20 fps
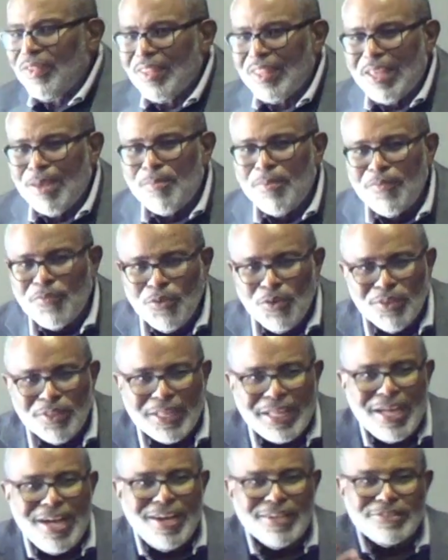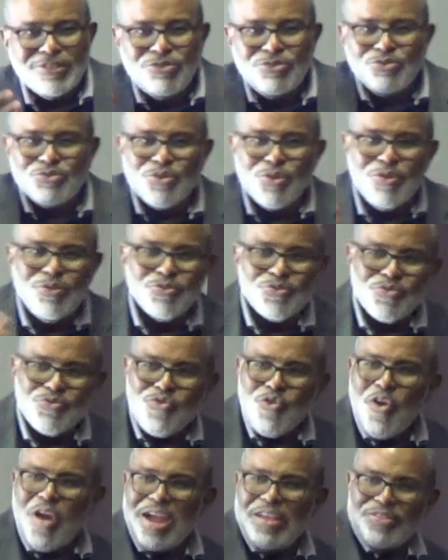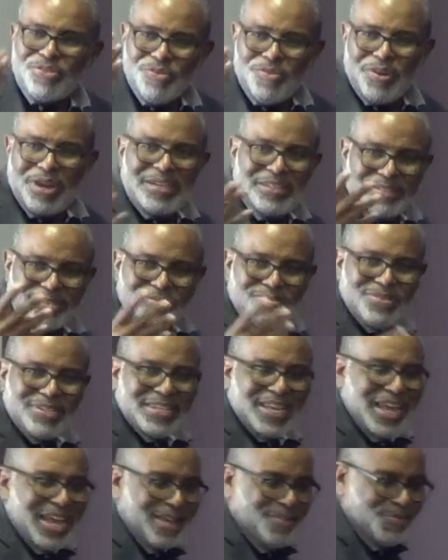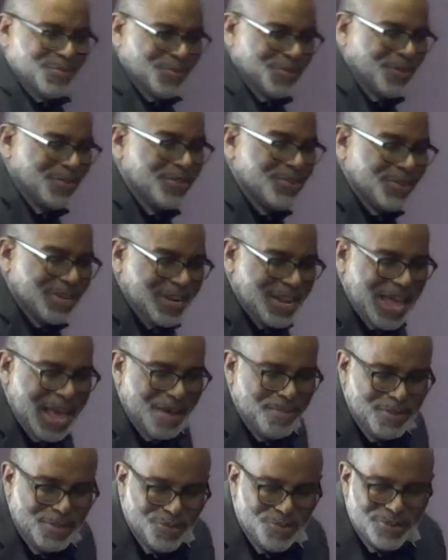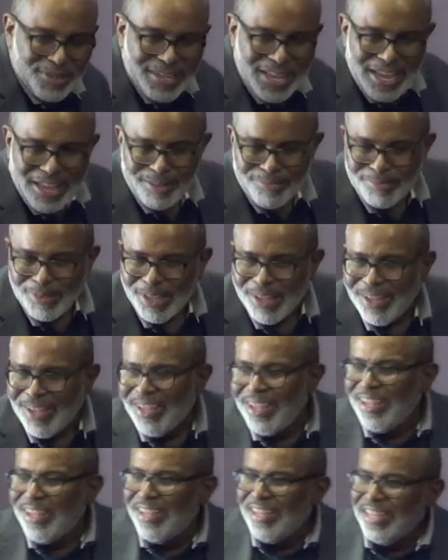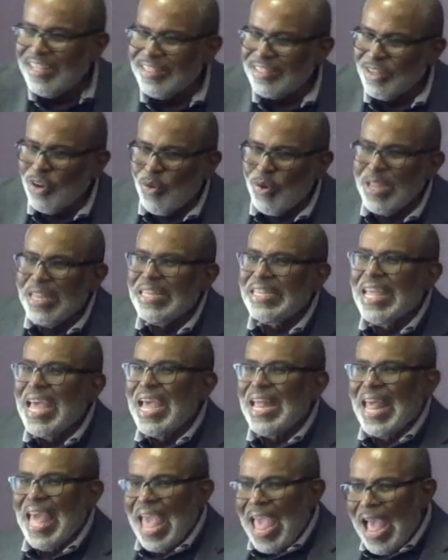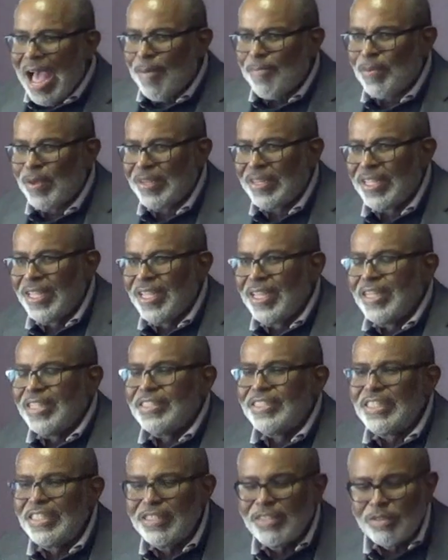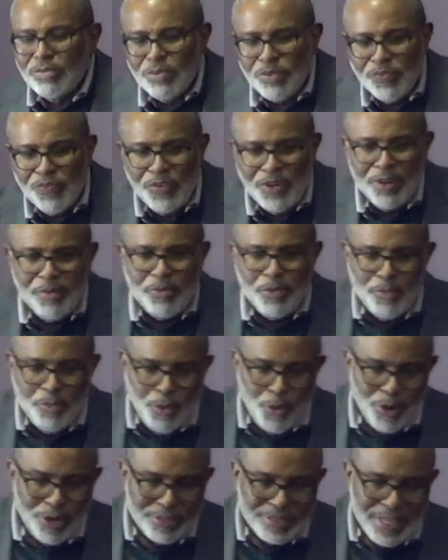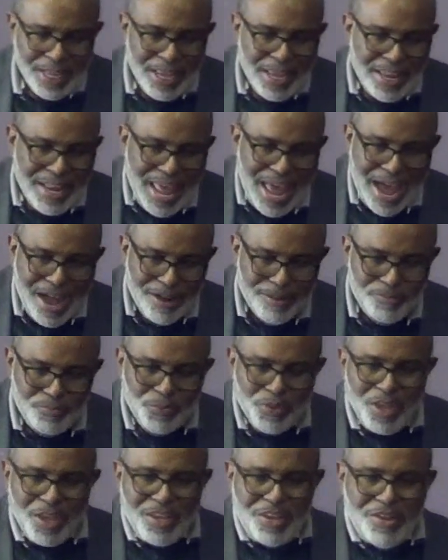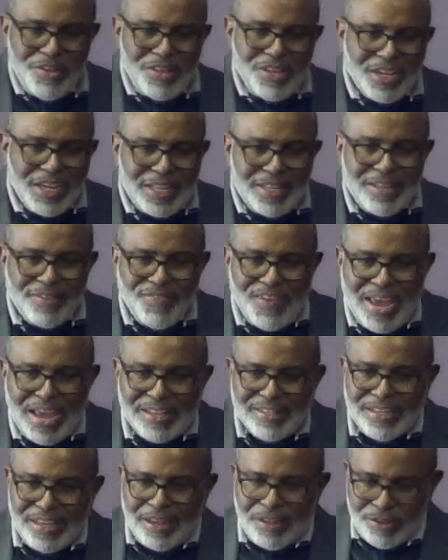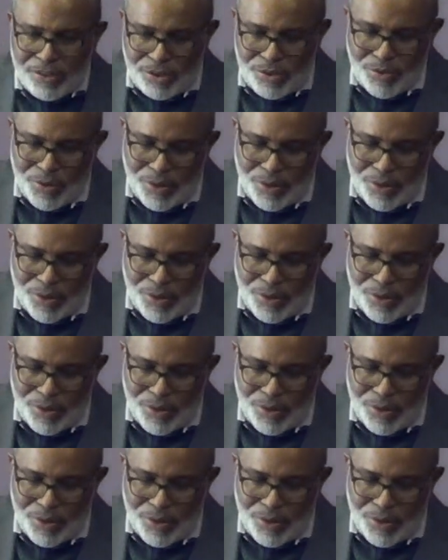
that before the cock crows three times, you'll deny me three times. And so that happened. Jesus was full of remorse. Now, you look at the fact that